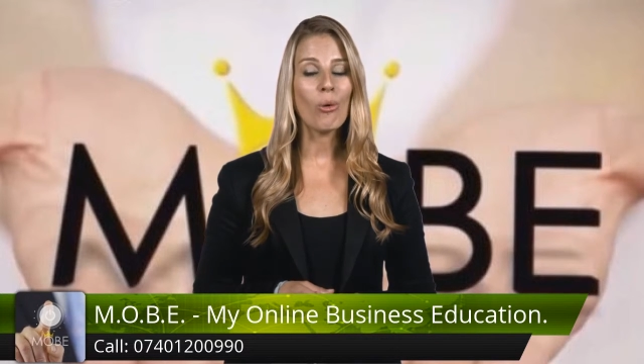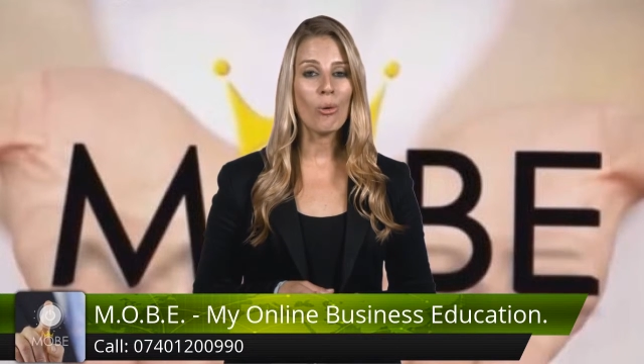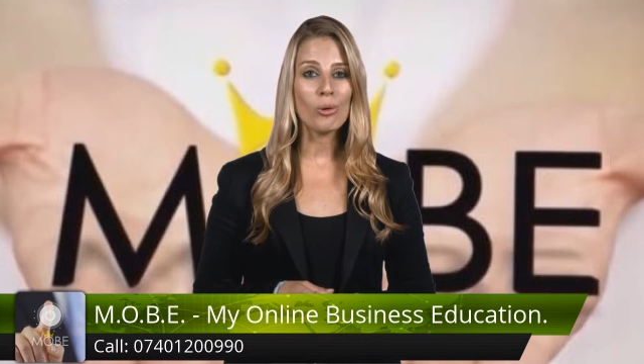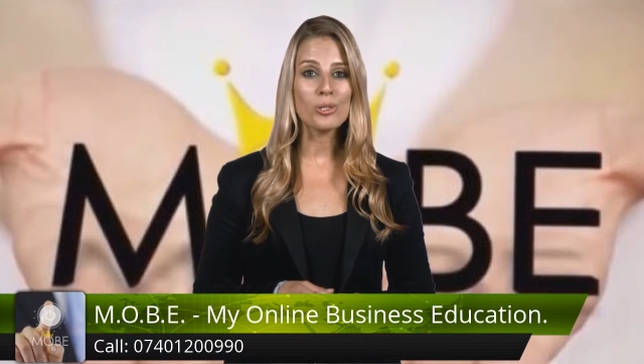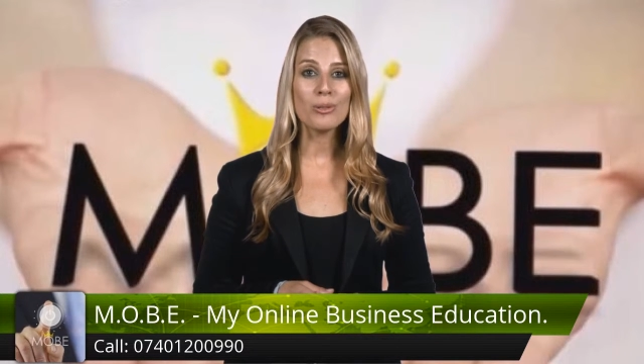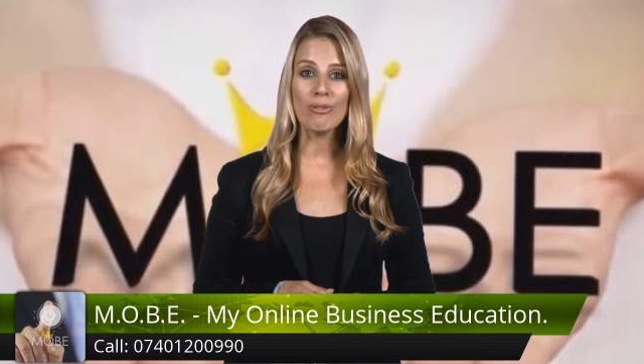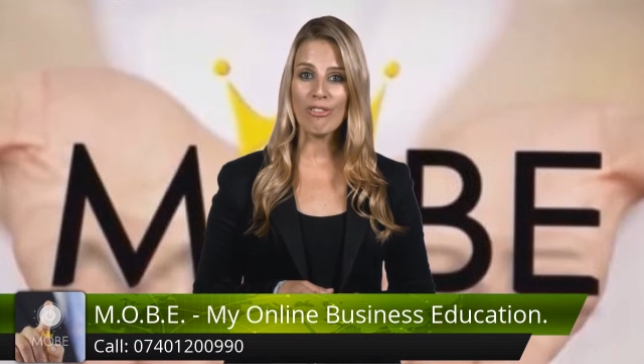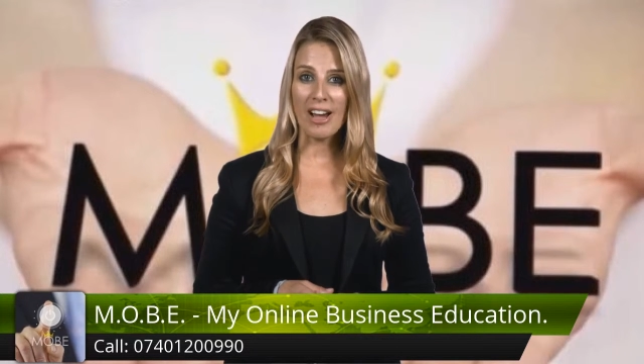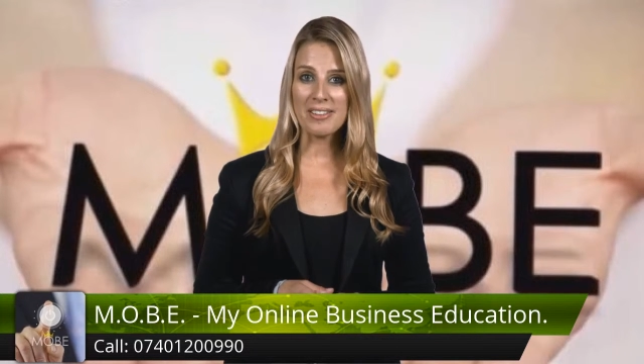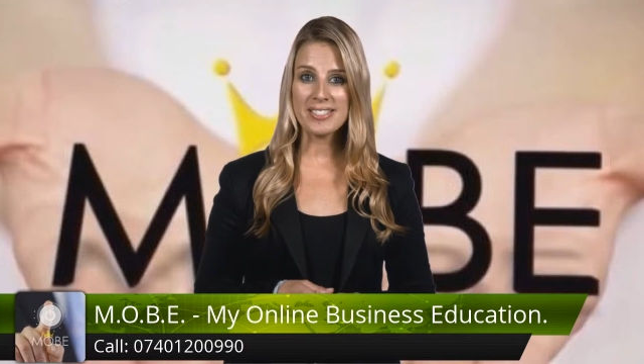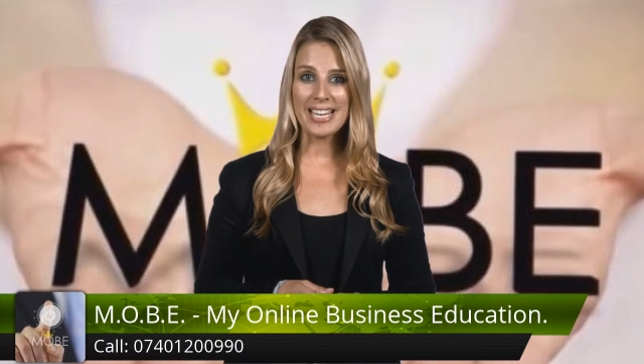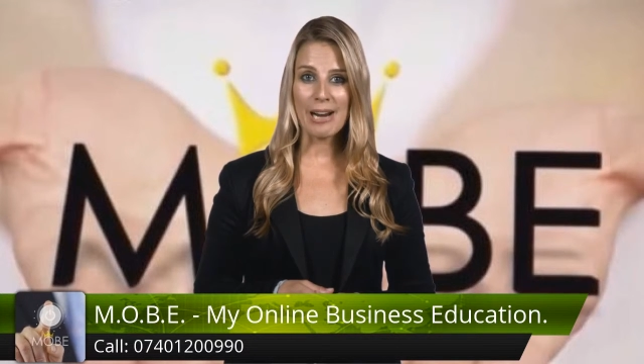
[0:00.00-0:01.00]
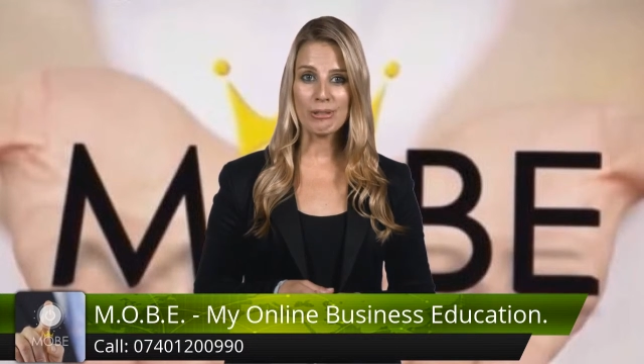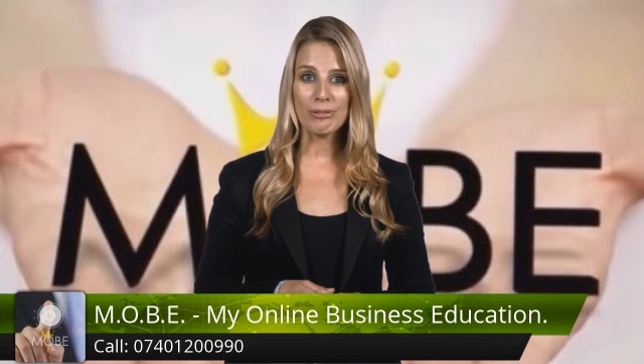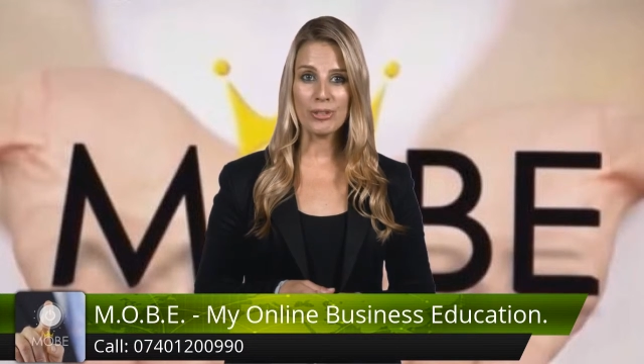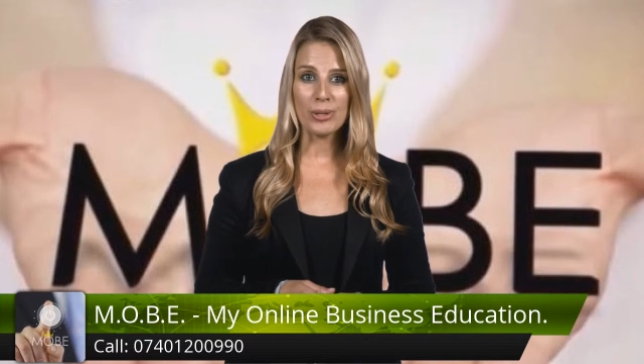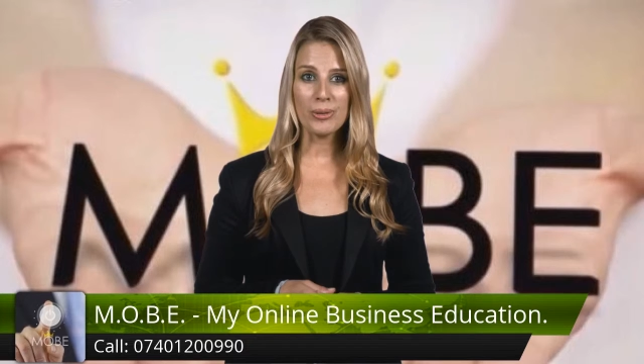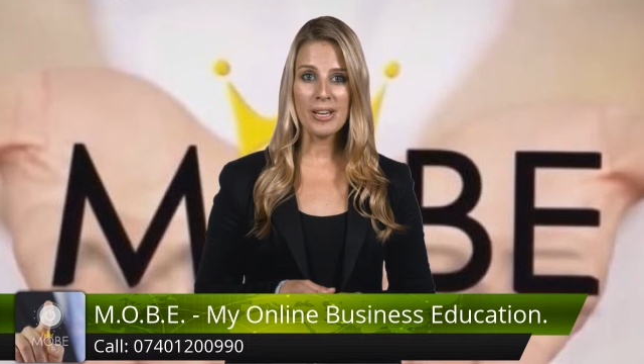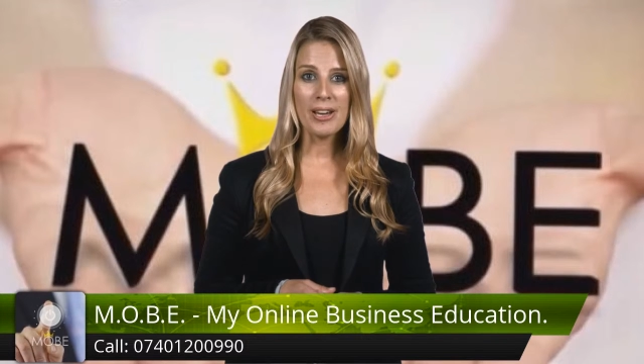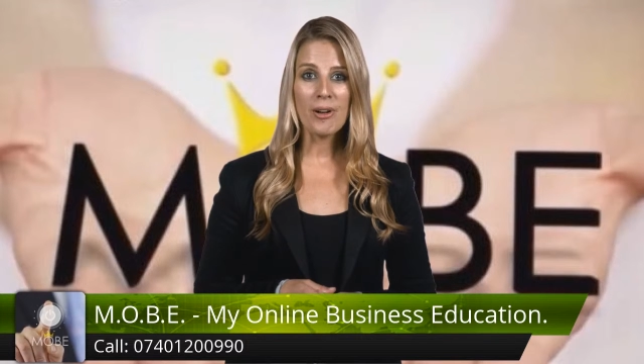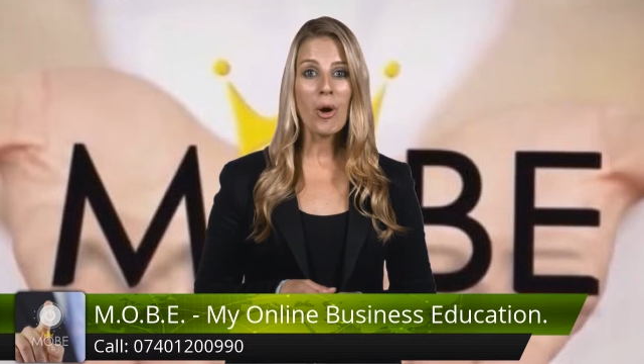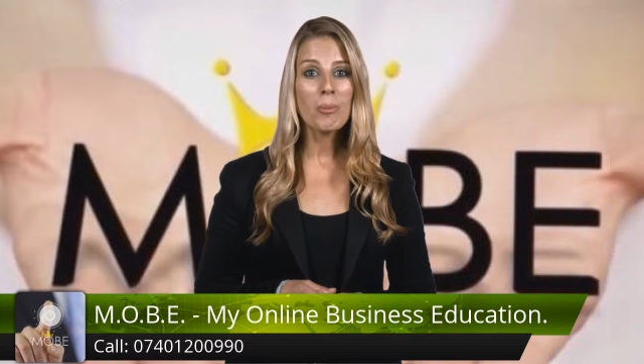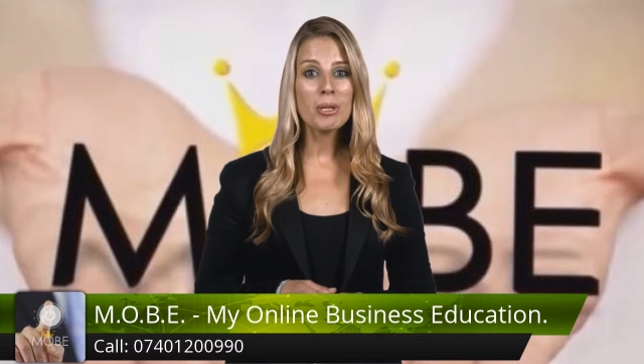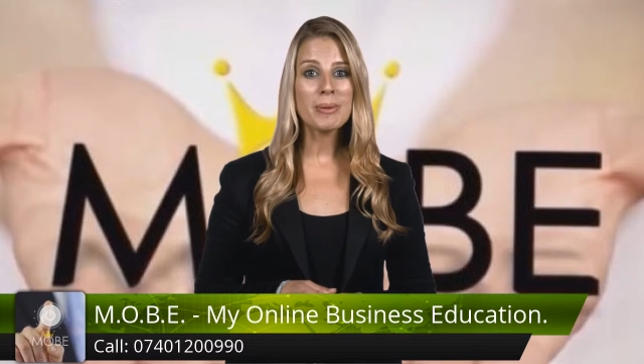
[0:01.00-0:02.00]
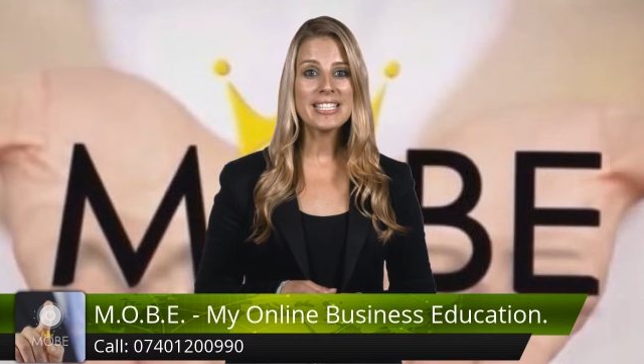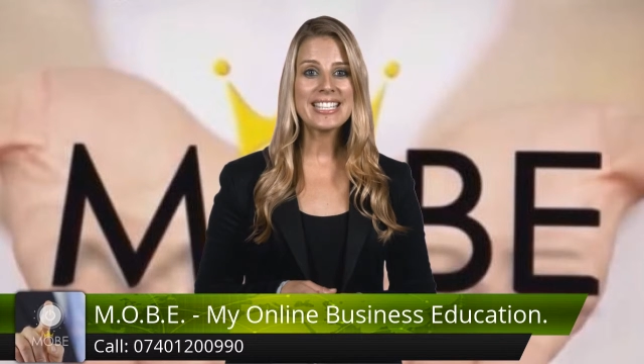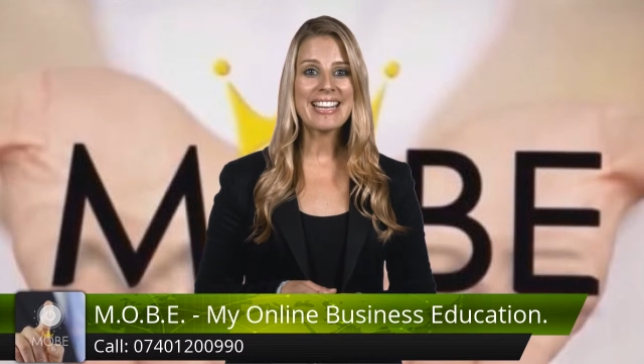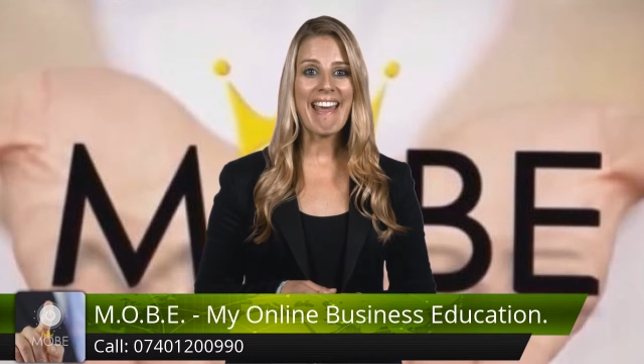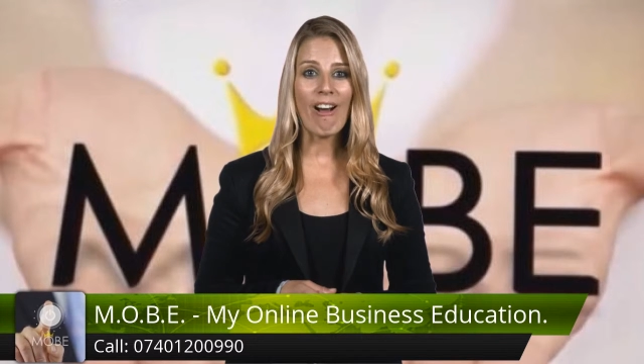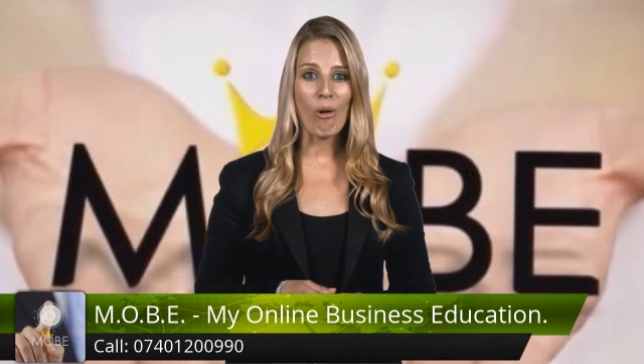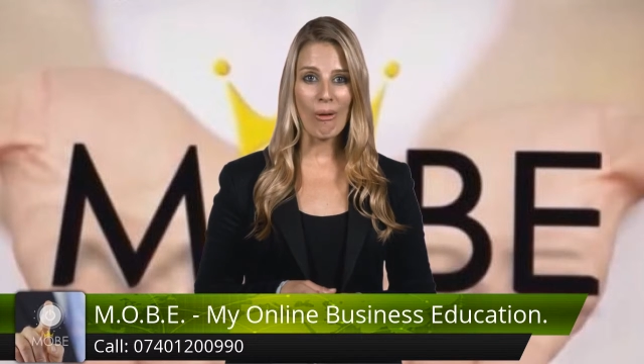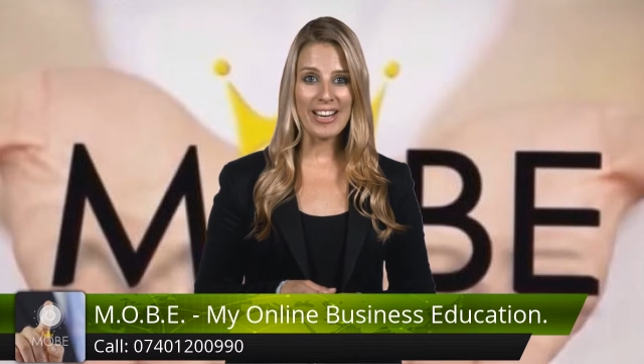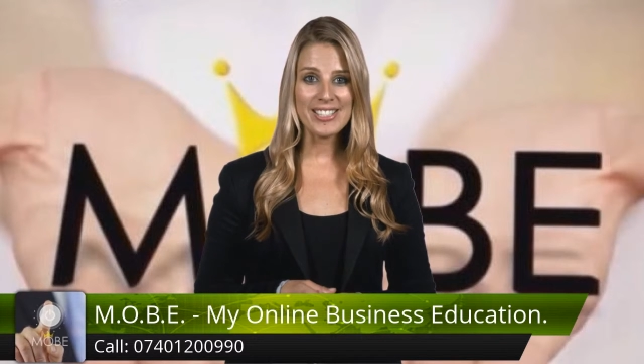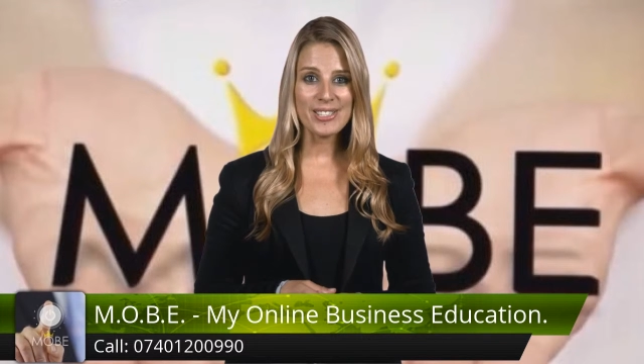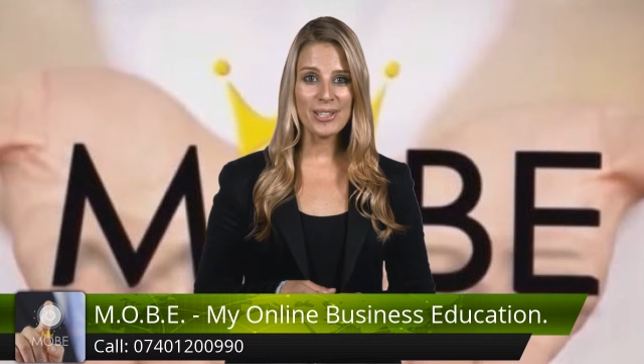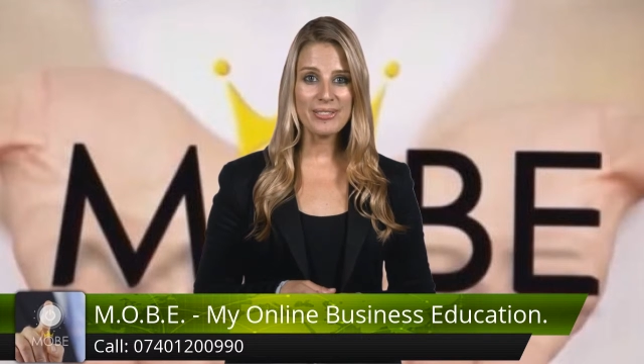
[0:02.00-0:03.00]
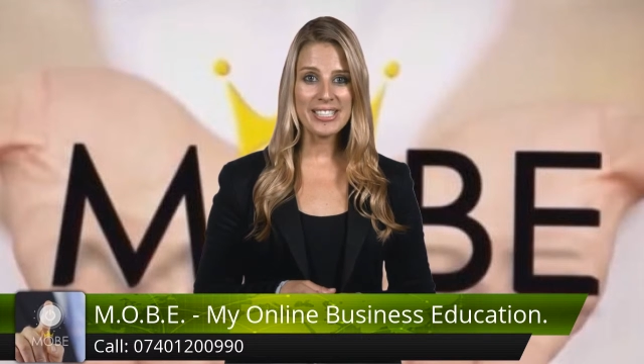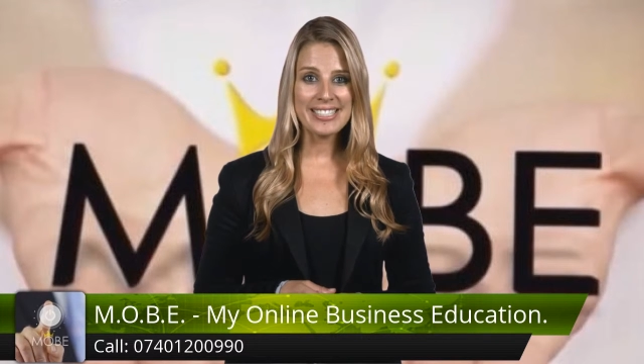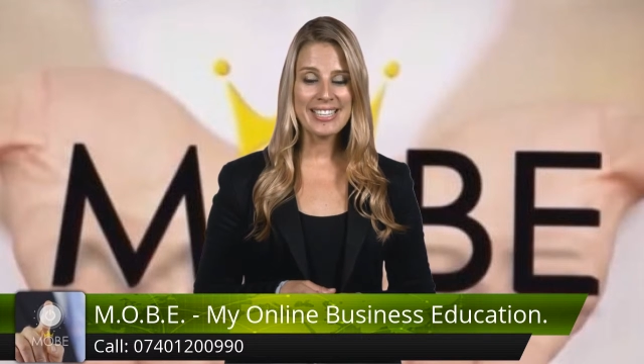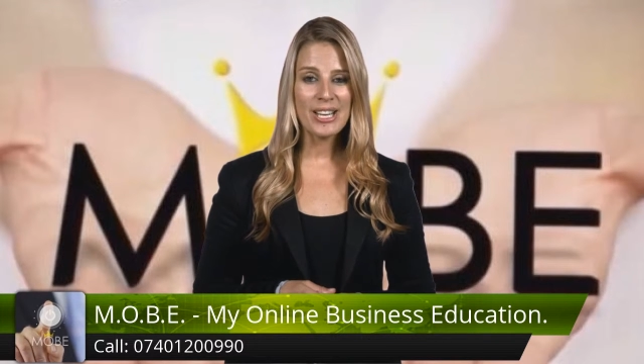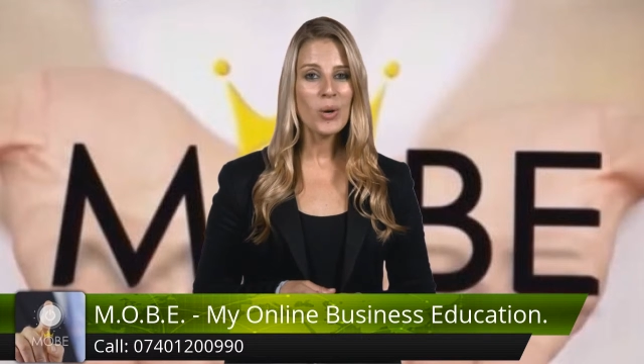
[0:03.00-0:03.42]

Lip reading: awesome 5-star review complimenting our great service,